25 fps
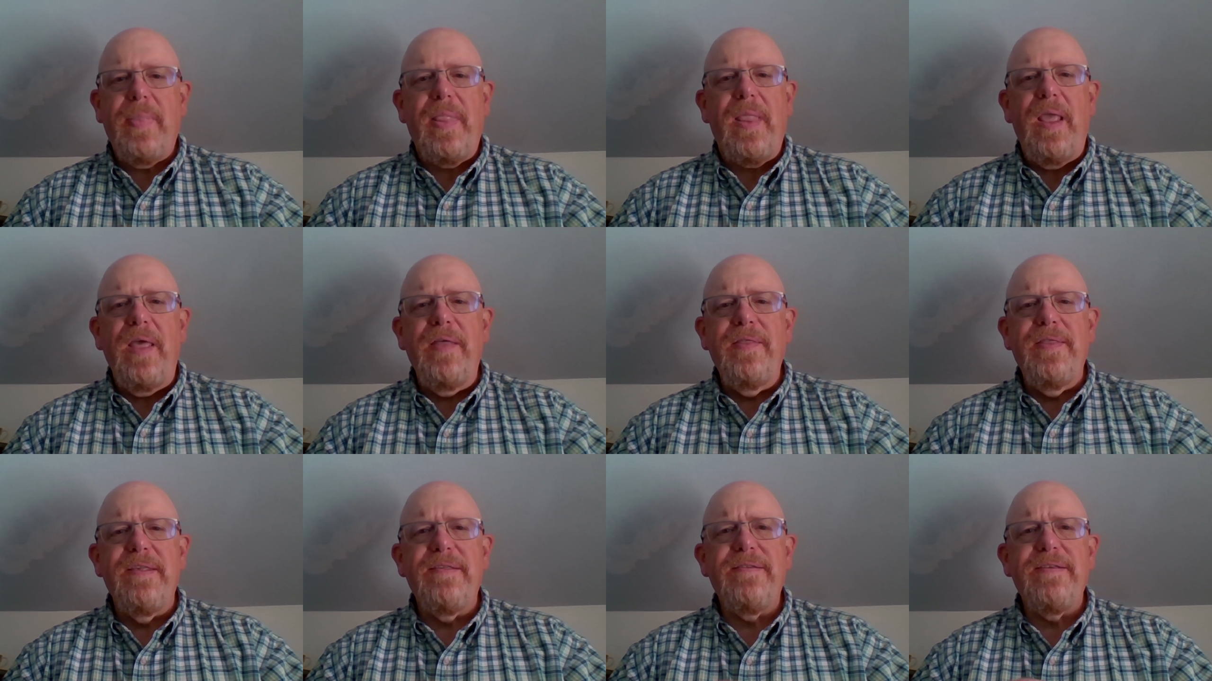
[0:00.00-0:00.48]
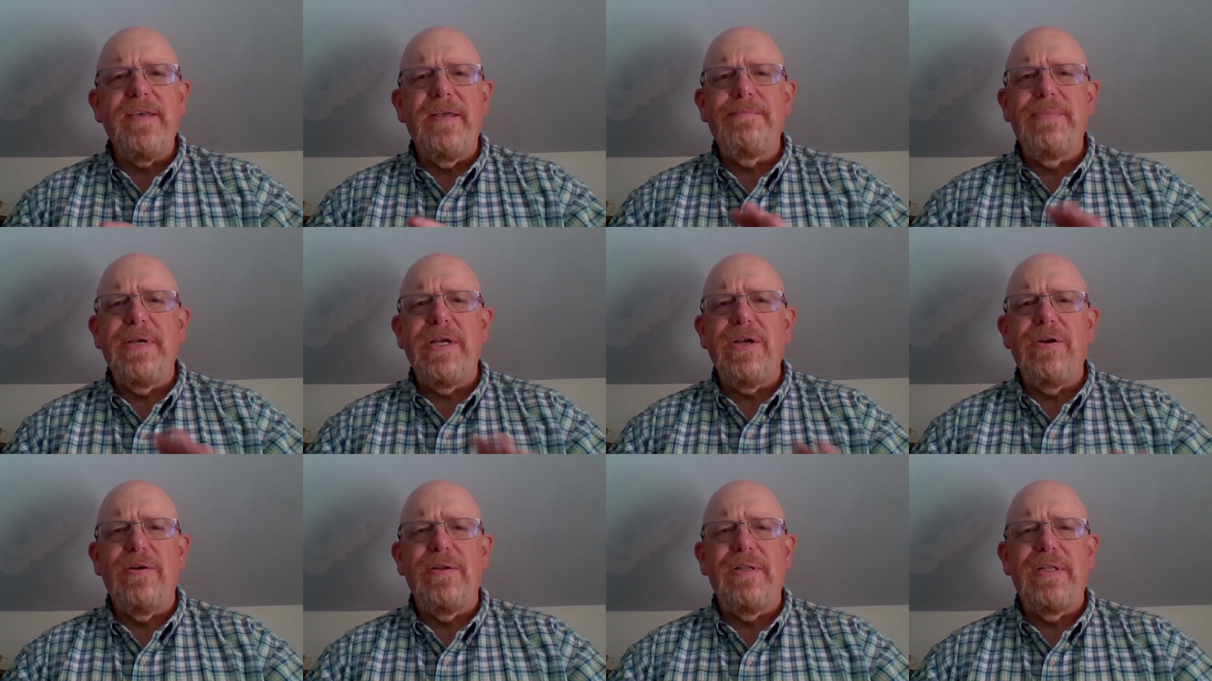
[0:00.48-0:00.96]
This can
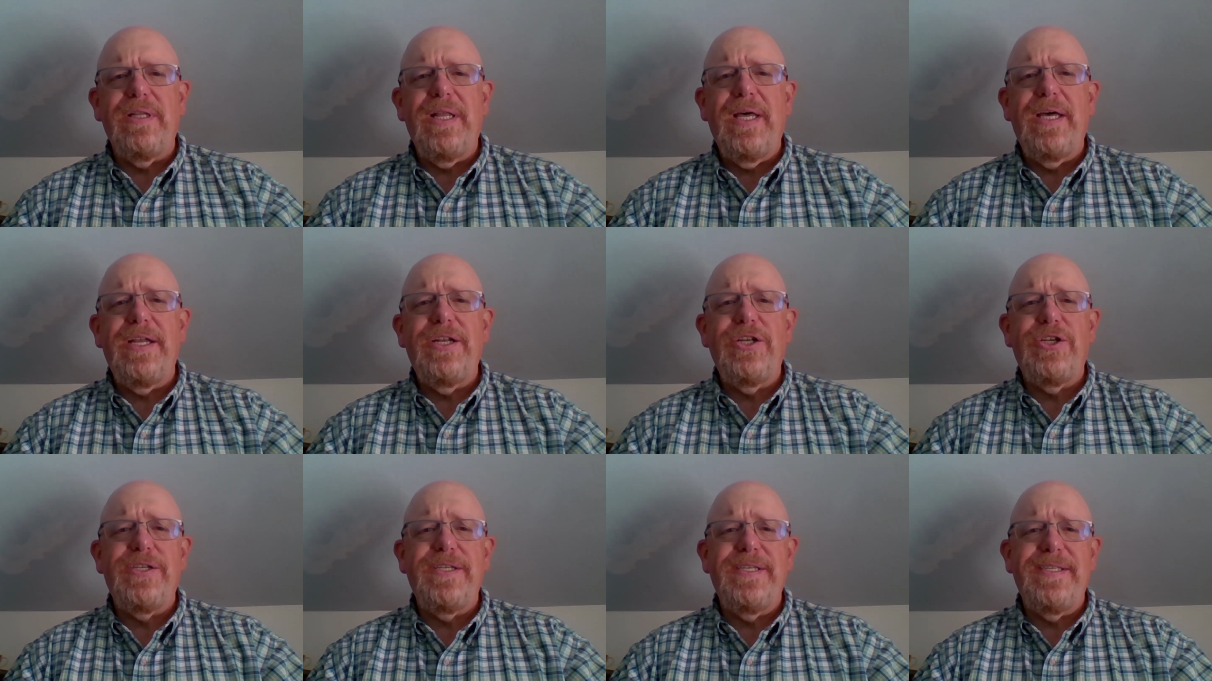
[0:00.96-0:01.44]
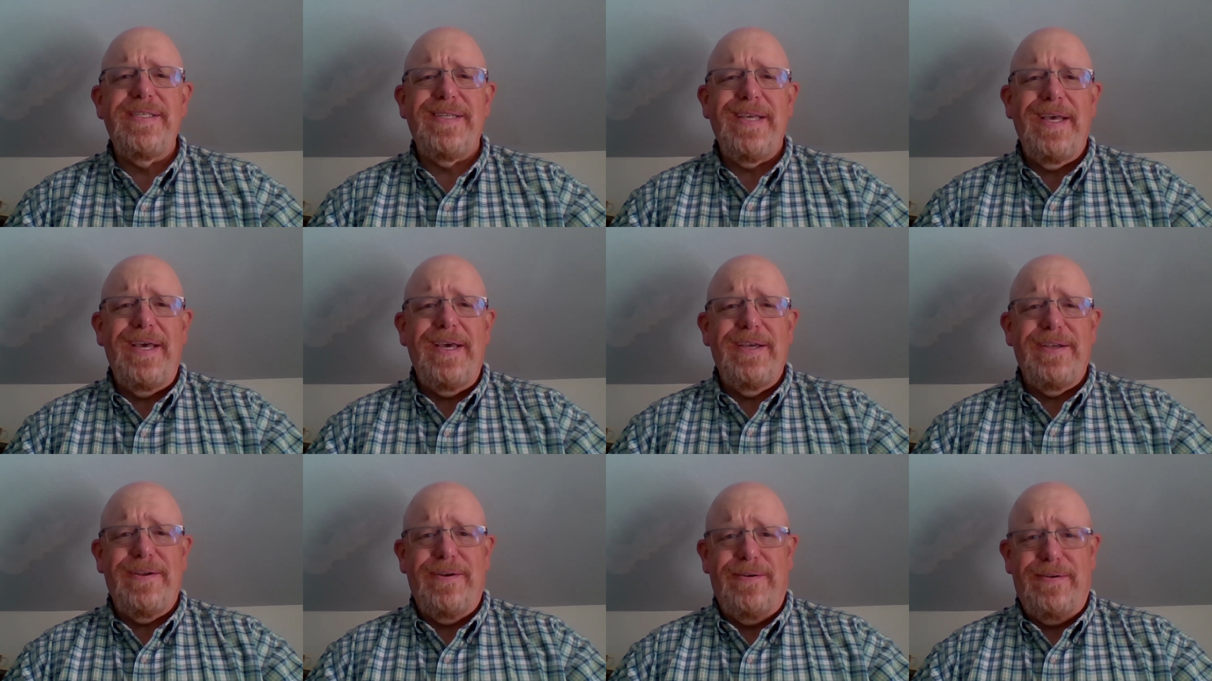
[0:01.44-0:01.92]
be your lunches,
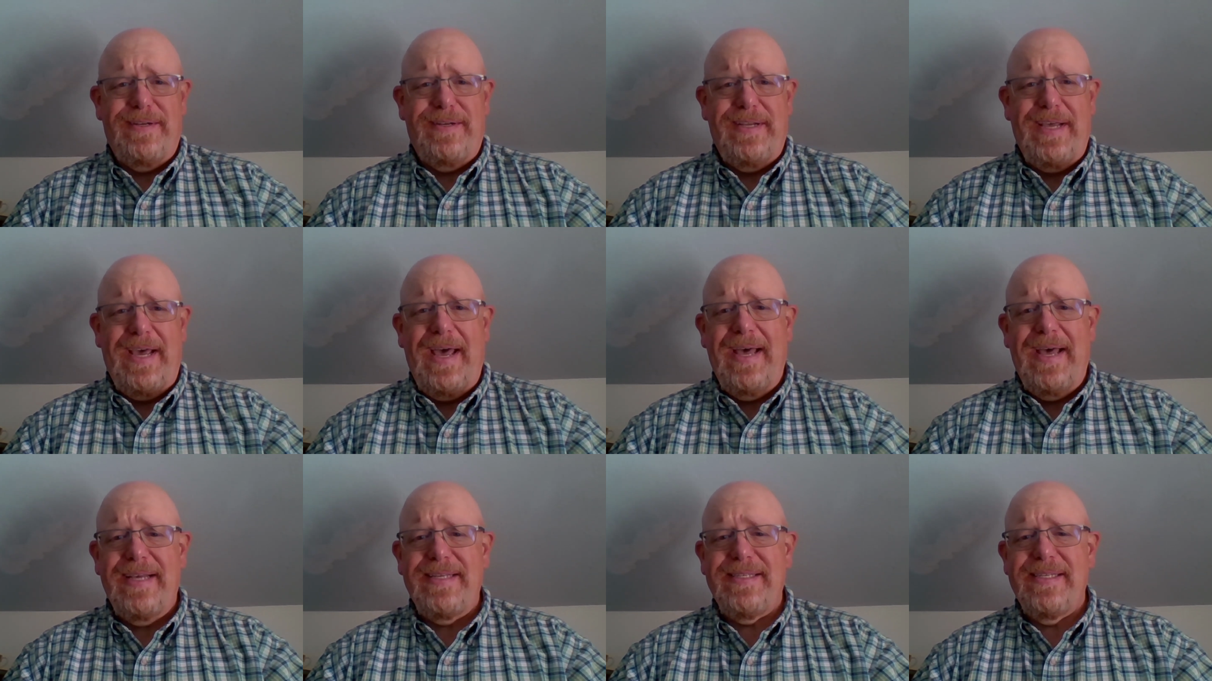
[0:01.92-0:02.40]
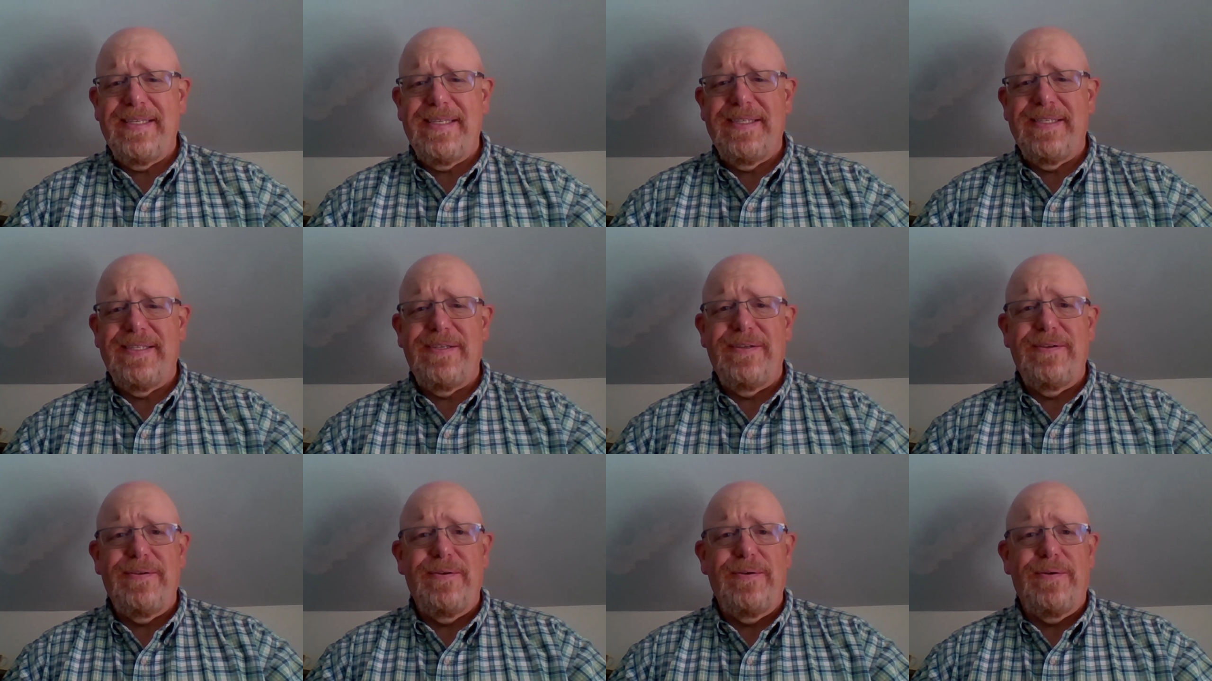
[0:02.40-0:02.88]
your
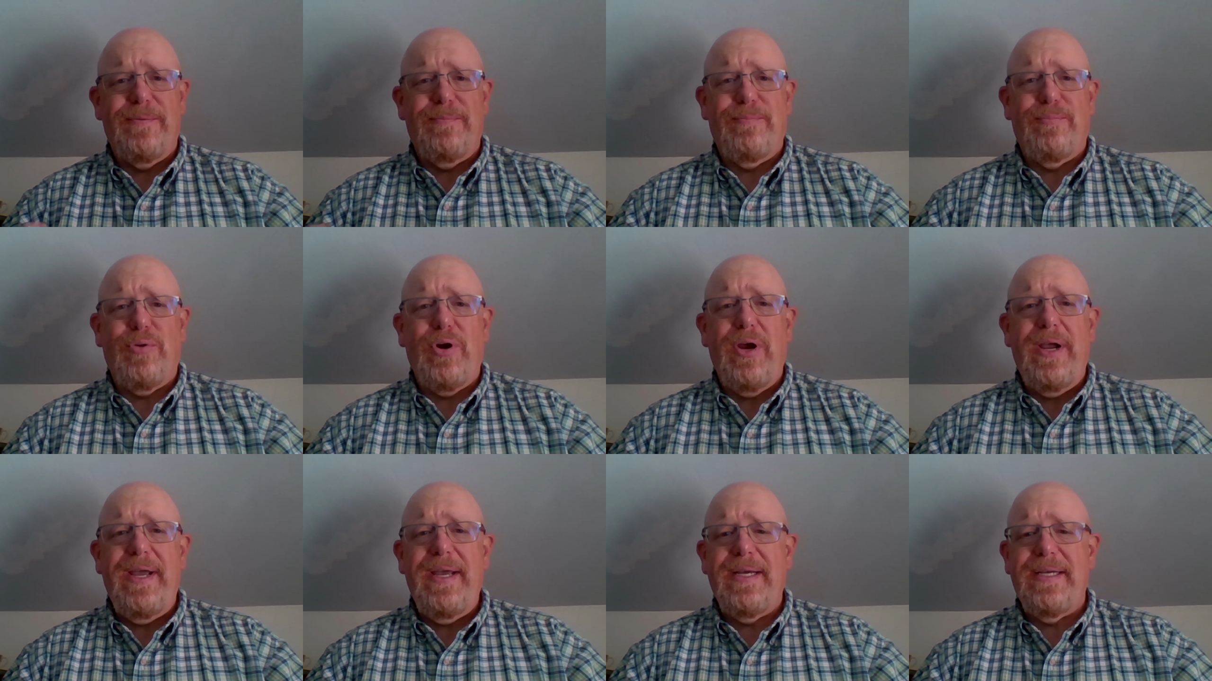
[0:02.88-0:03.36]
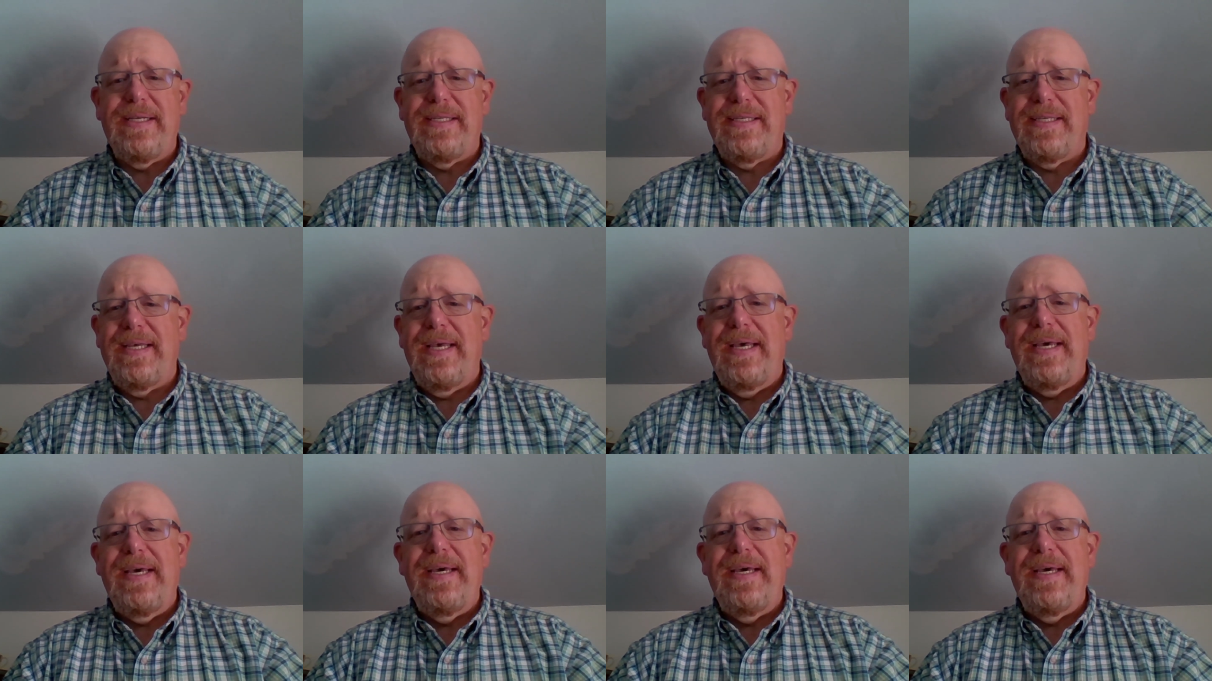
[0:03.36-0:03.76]
tasks, your breaks.